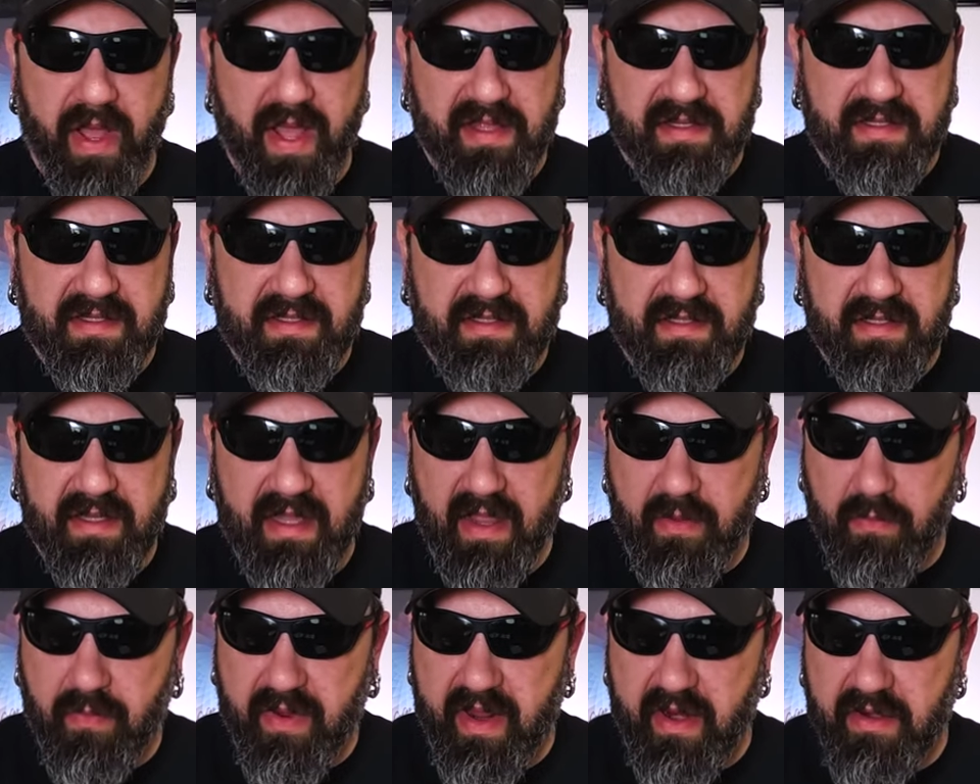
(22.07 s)
west
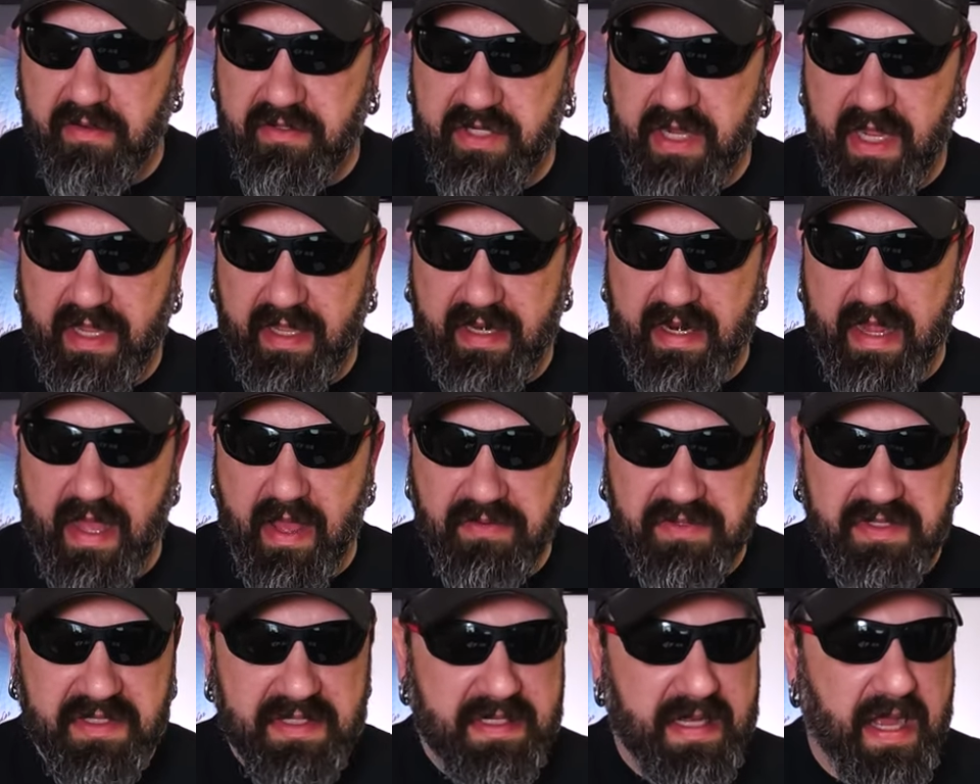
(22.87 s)
and we are checking
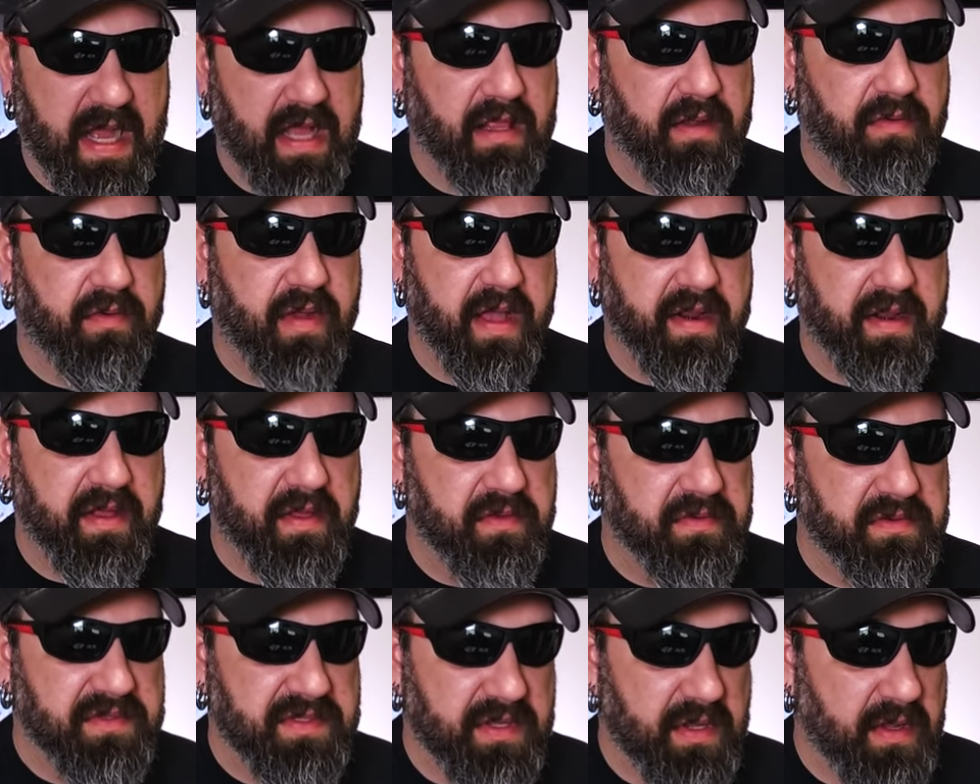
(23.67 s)
out
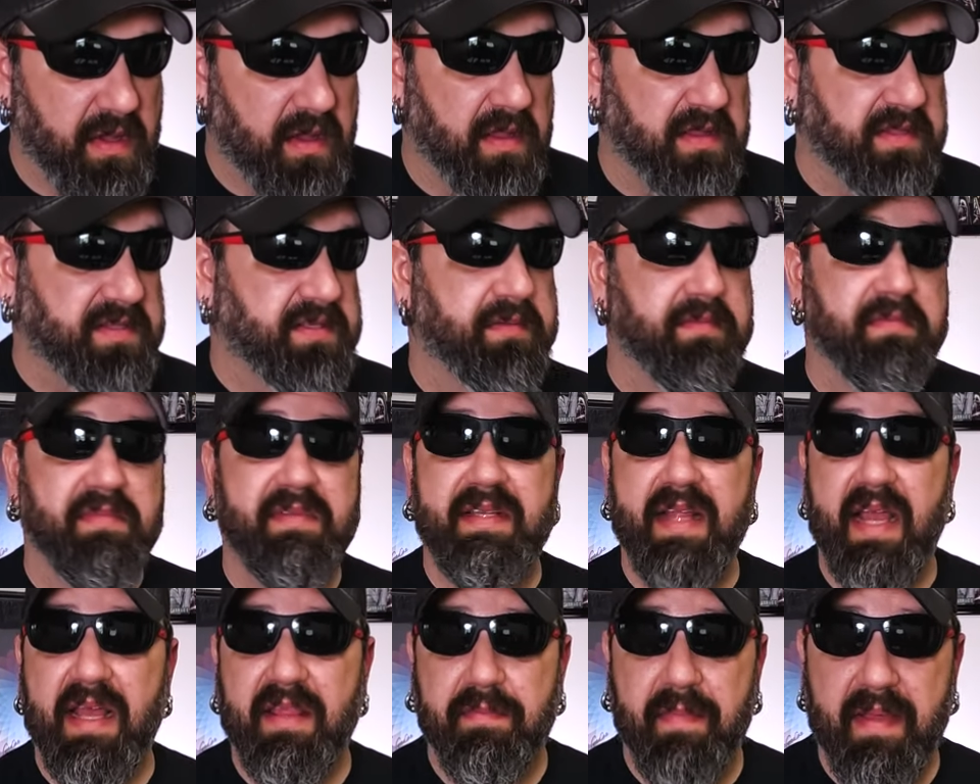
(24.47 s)
Colorado's awesome
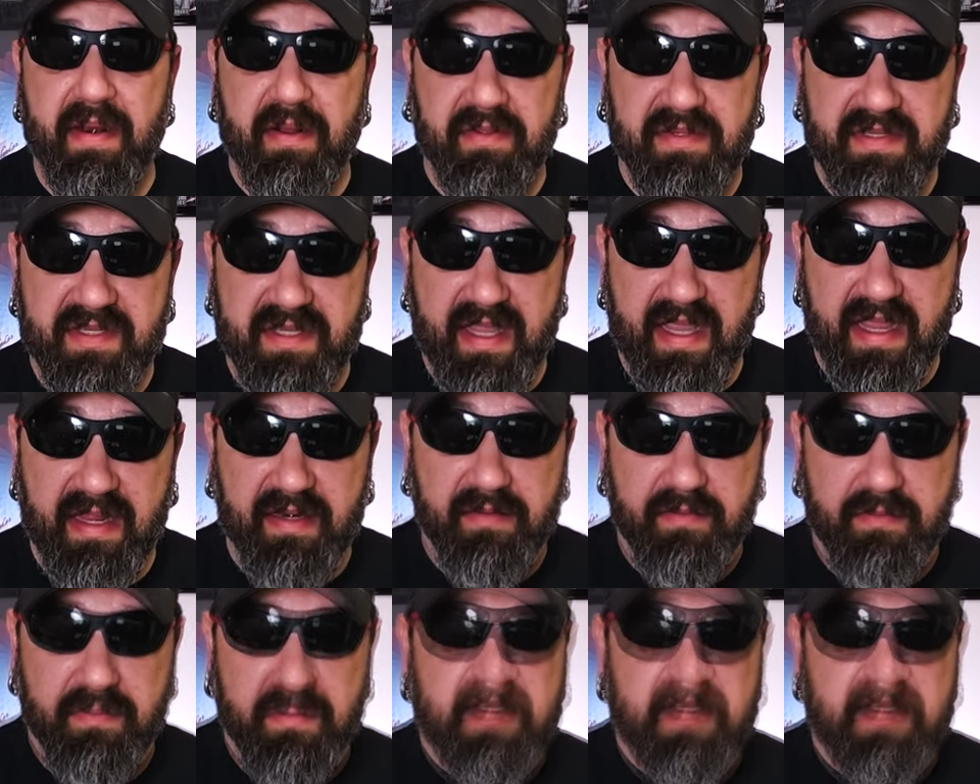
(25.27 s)
death metal scene.